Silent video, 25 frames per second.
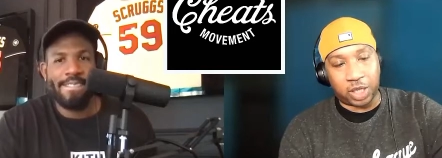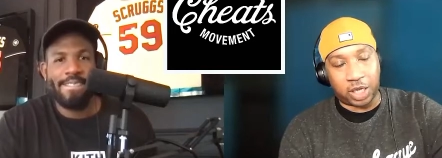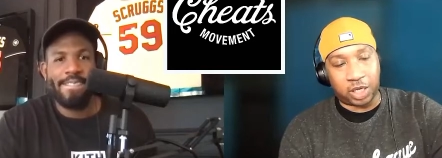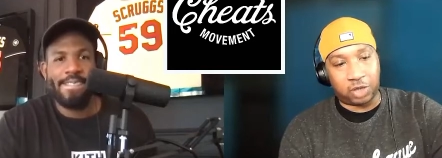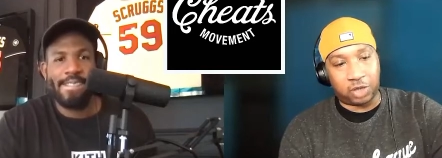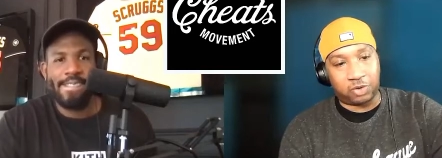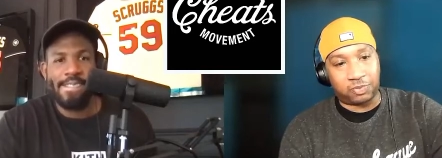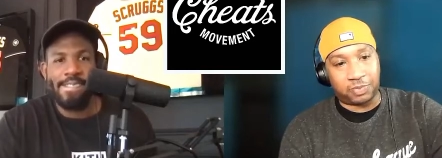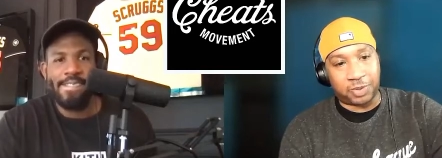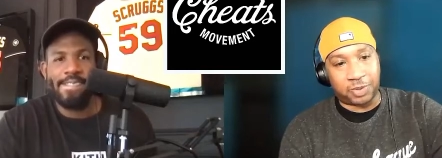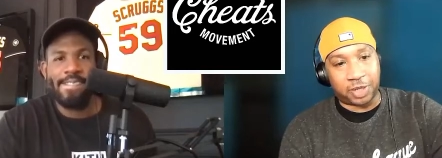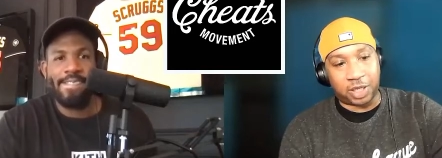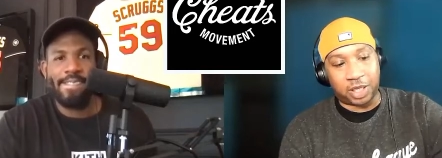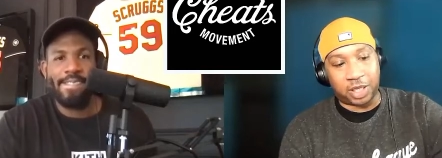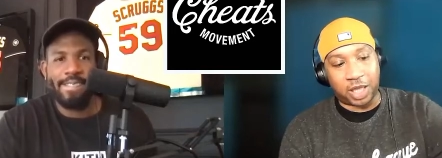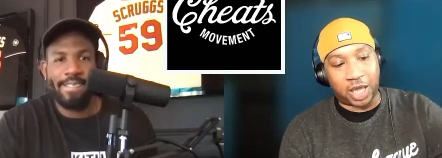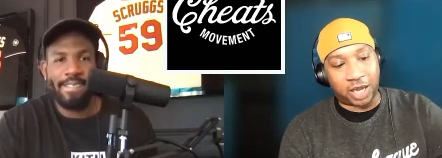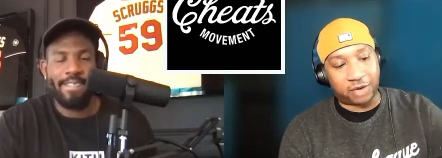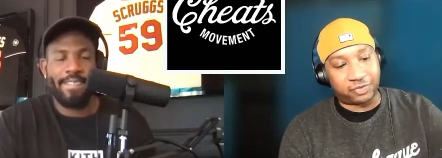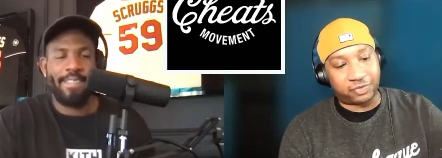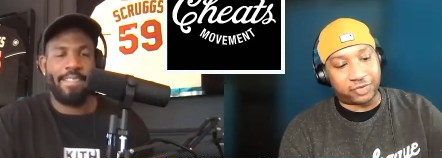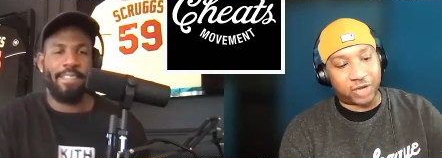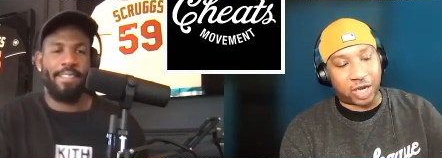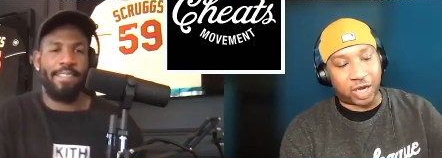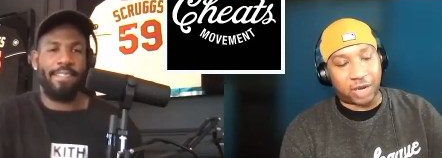Speaker 1: that you put a
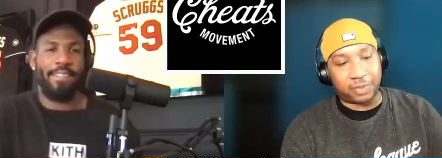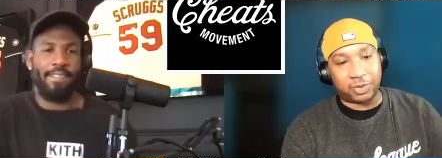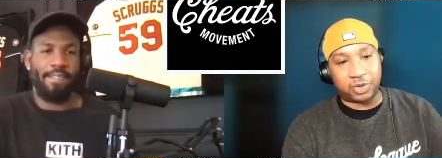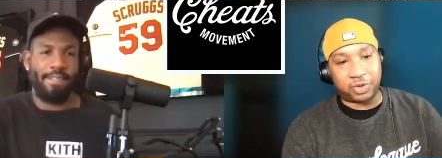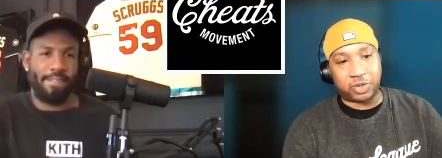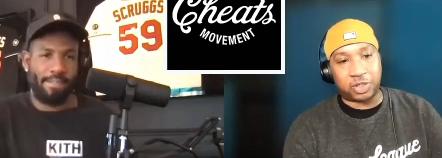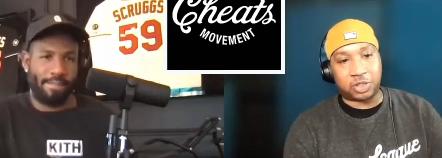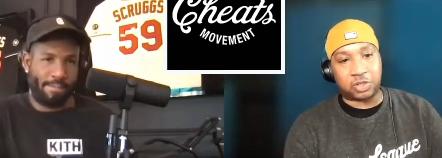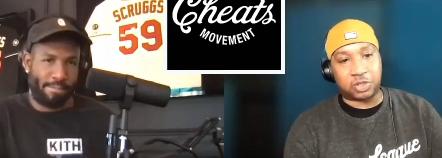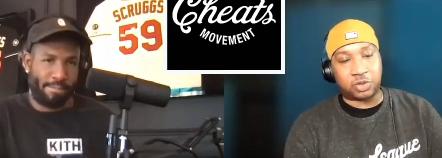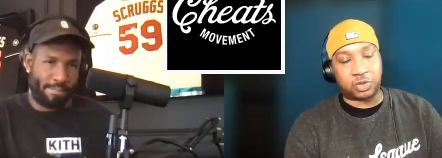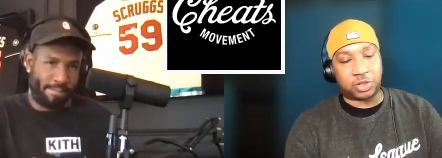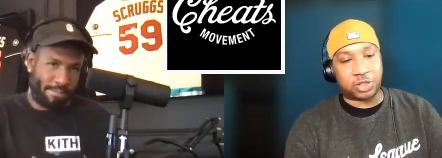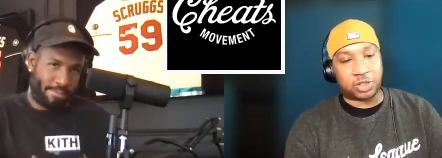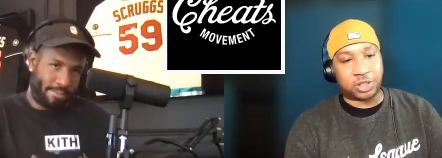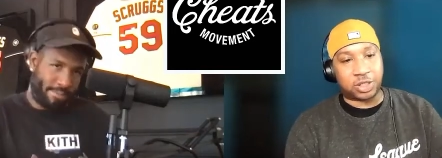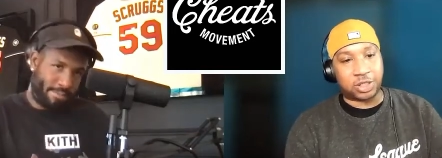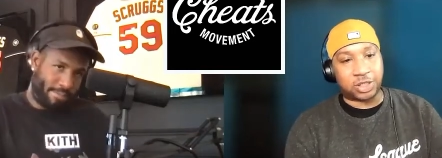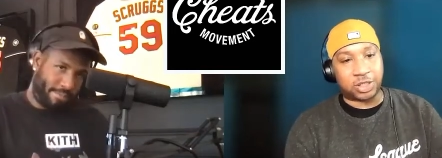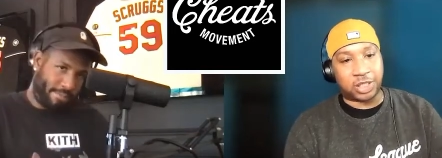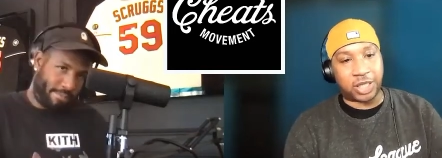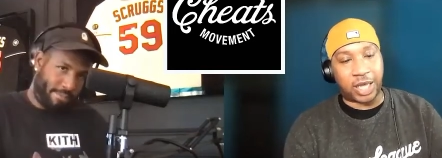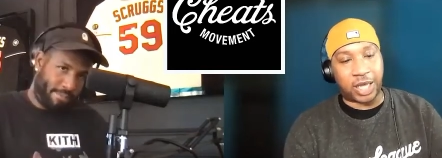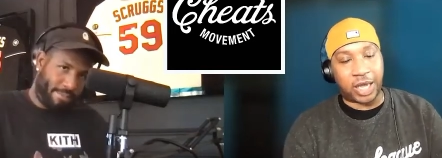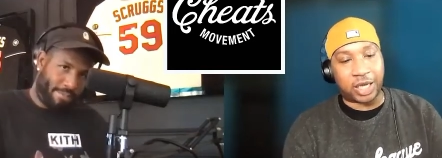lot of time and resources
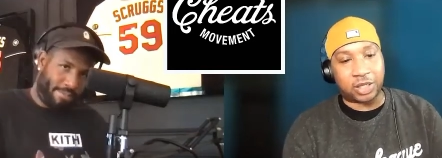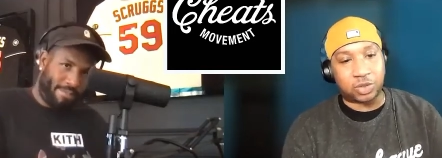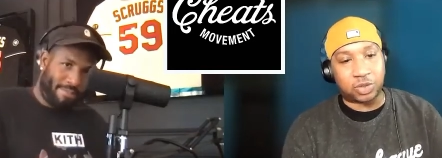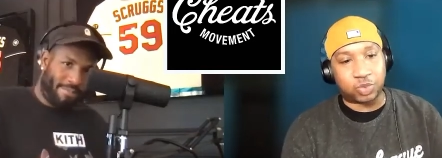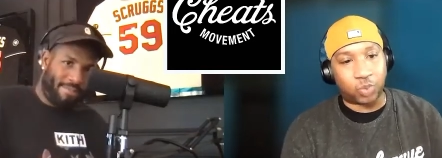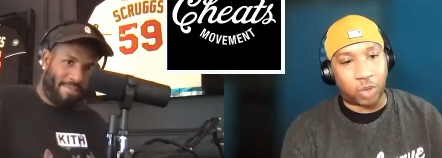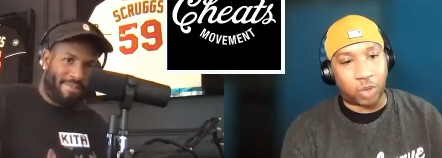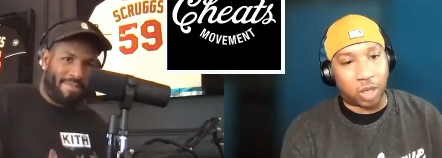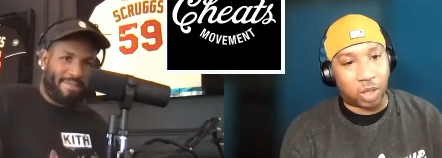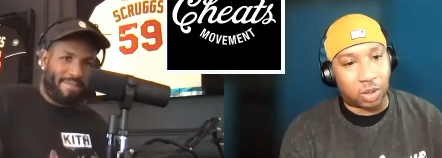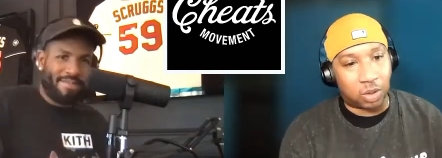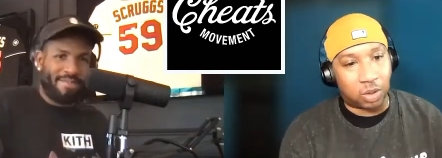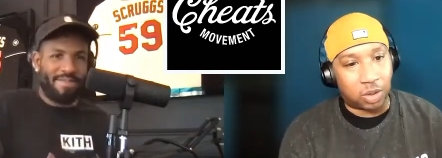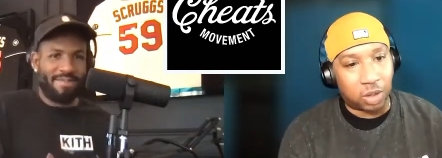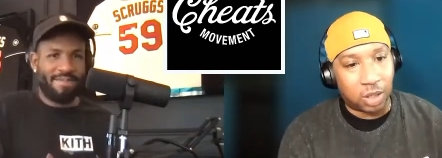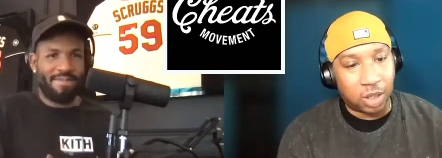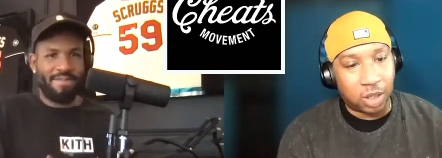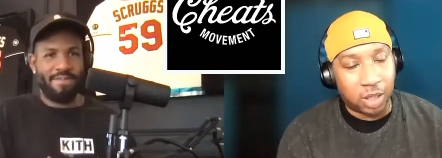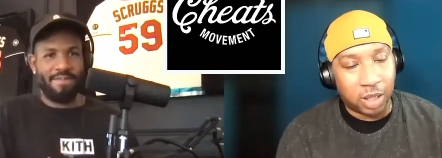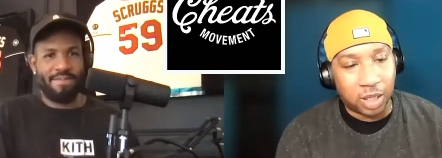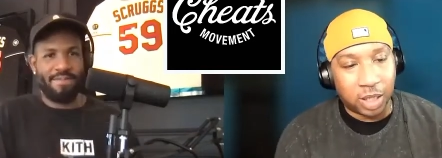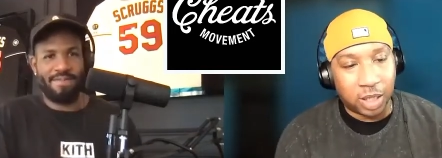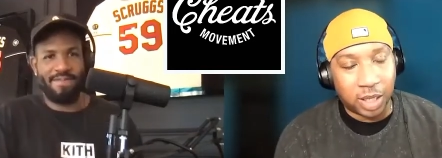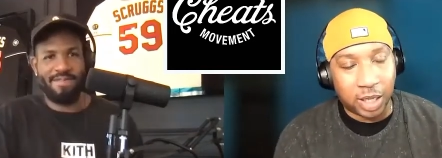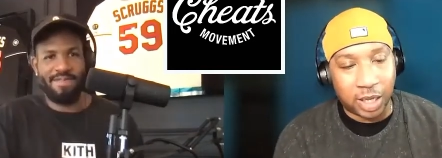into that as well.
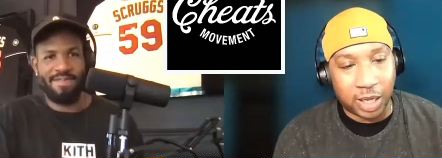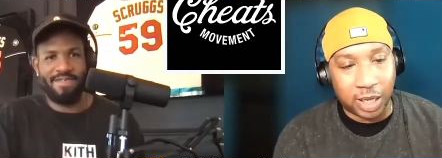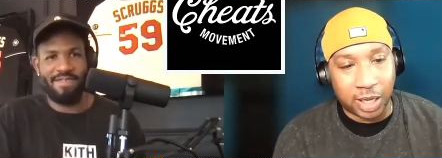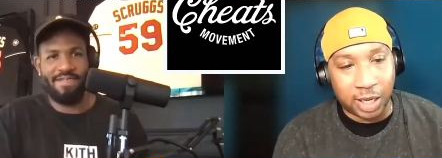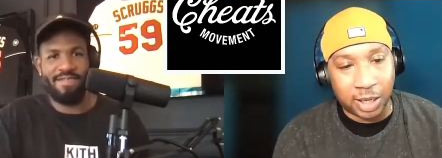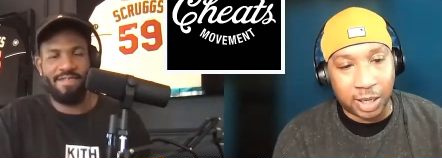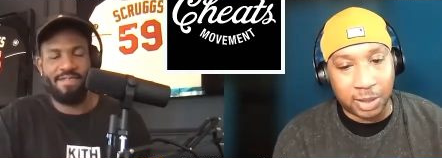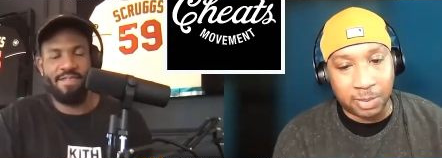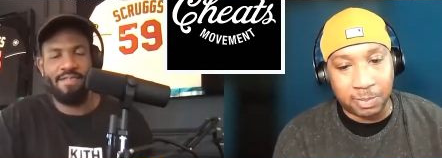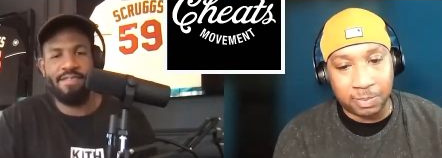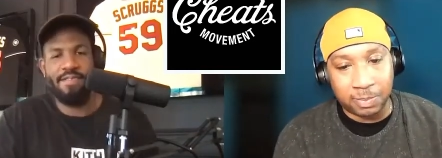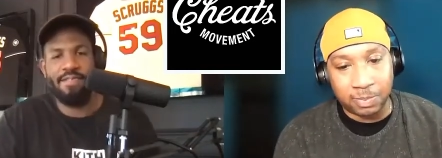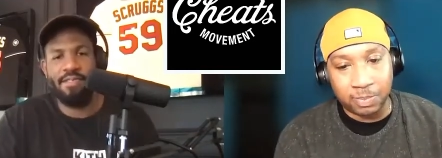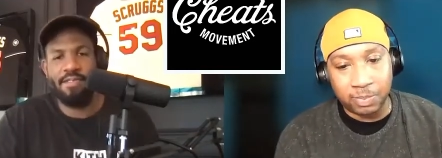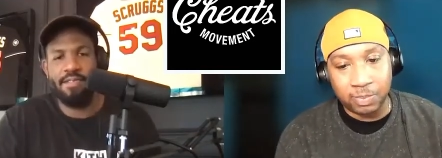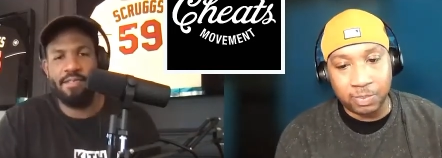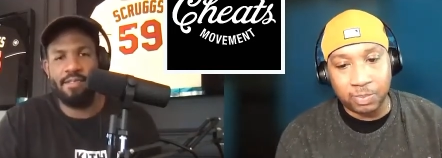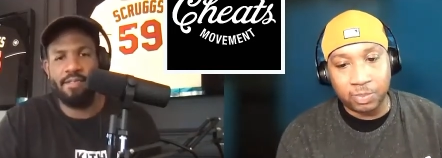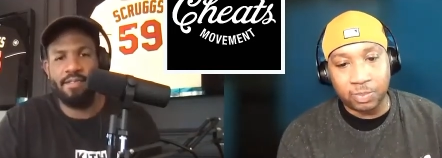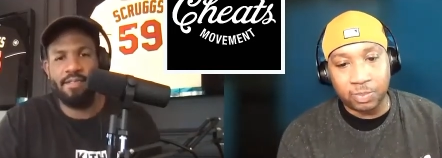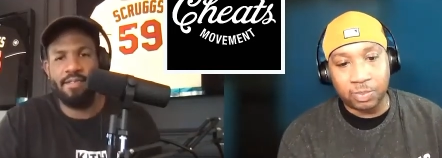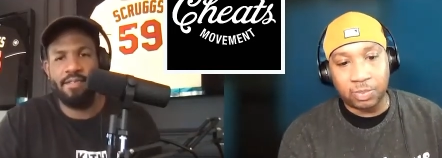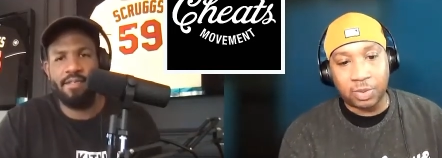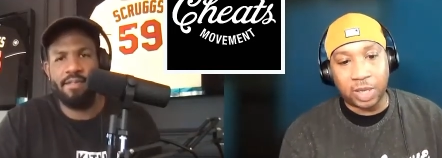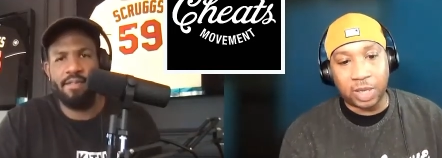Um,
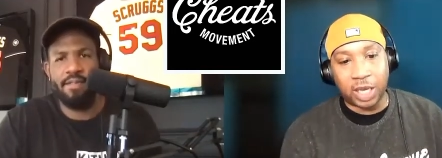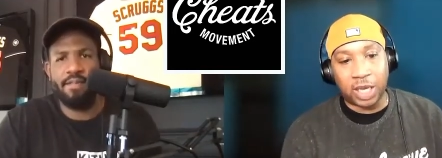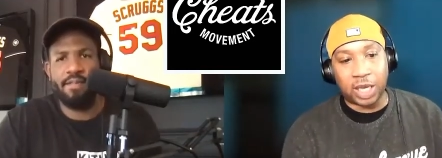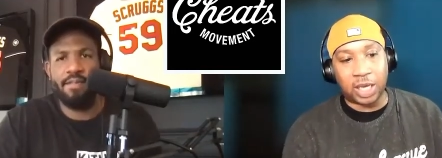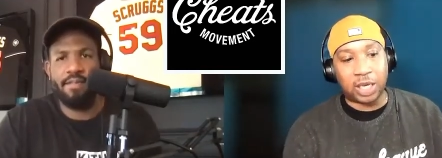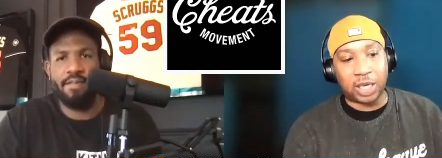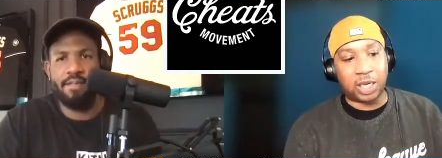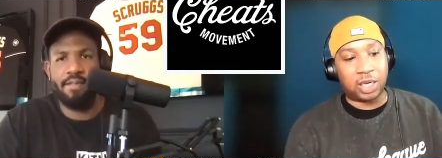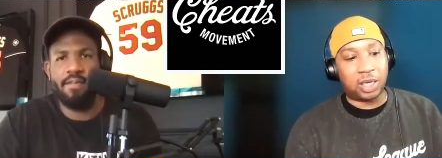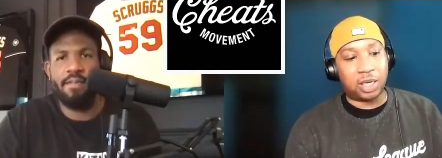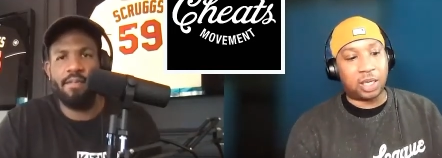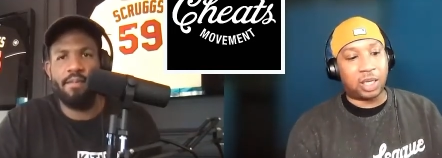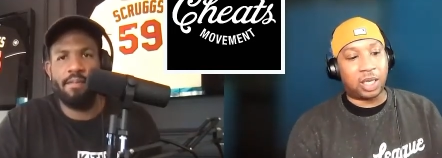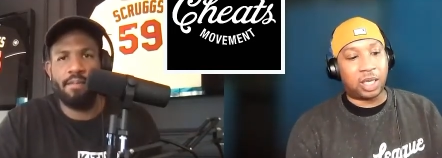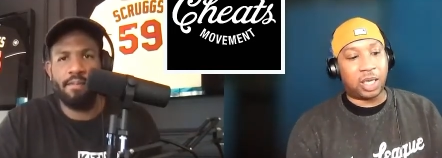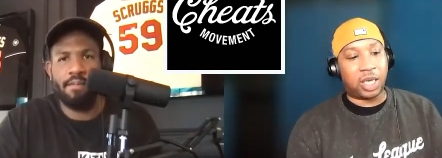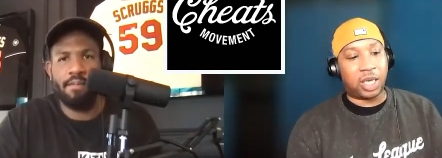and